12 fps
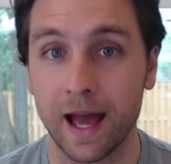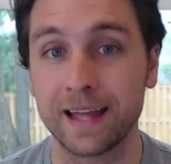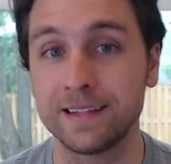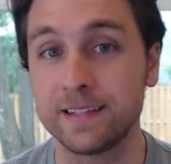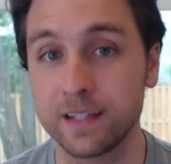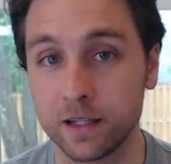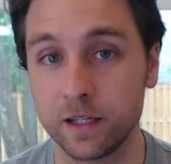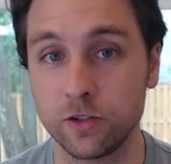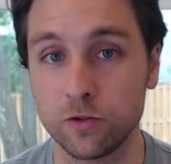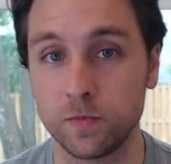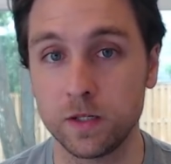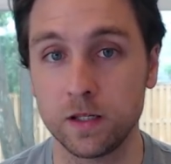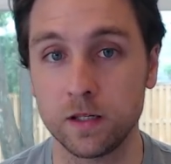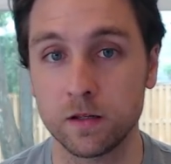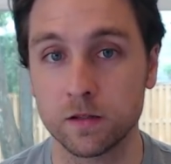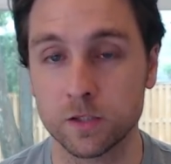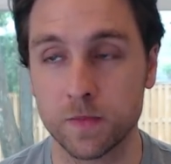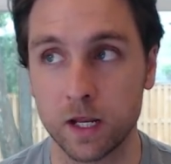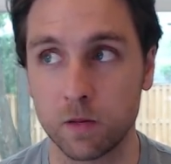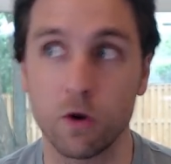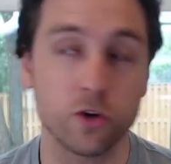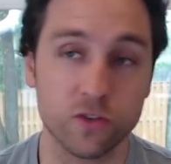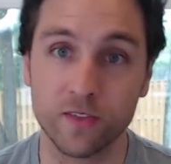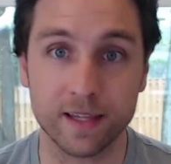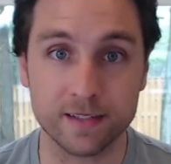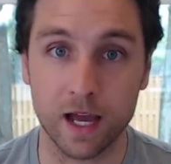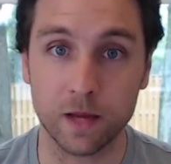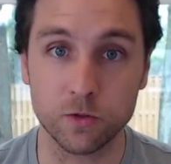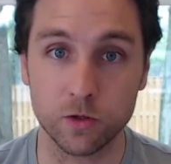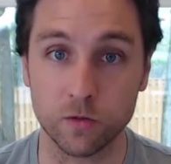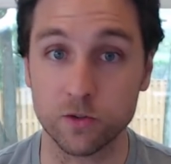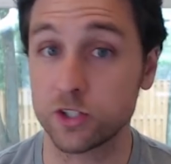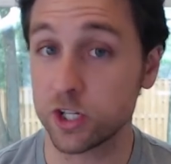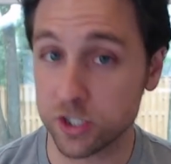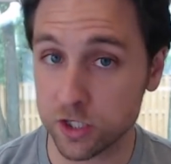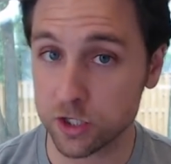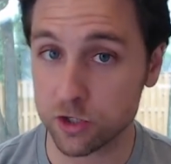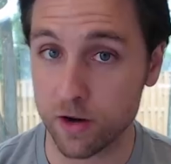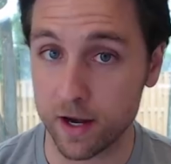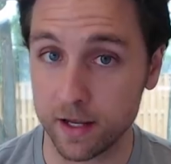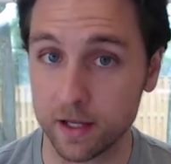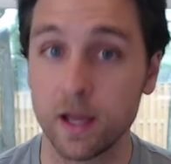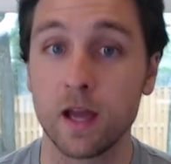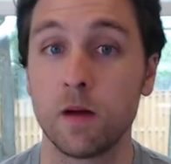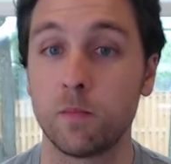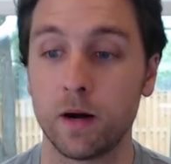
Ideally, you'd be spending most of that time doing resistance training,